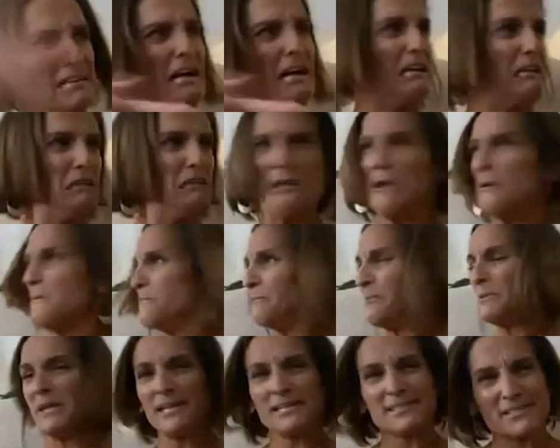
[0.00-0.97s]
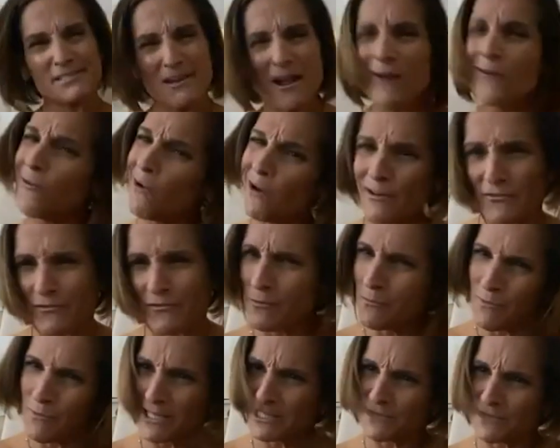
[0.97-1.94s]
Olympics, no one
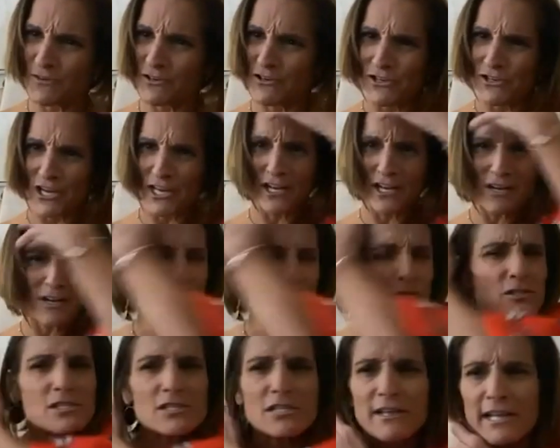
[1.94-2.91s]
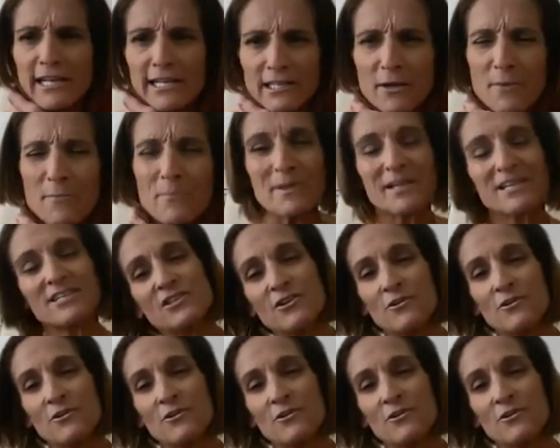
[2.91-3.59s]
from West Virginia goes to the Olympics.